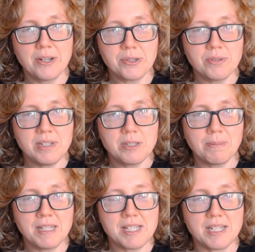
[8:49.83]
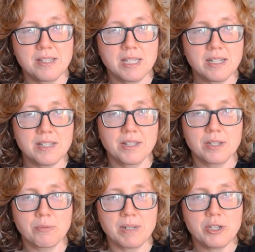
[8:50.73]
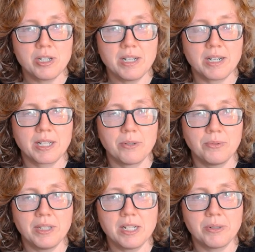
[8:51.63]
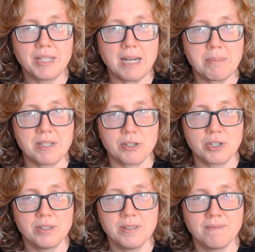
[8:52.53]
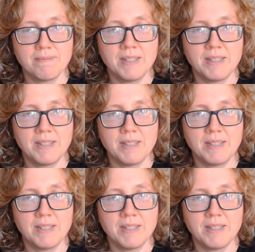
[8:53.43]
also need to place a 6 in this region, and it can only go in that position.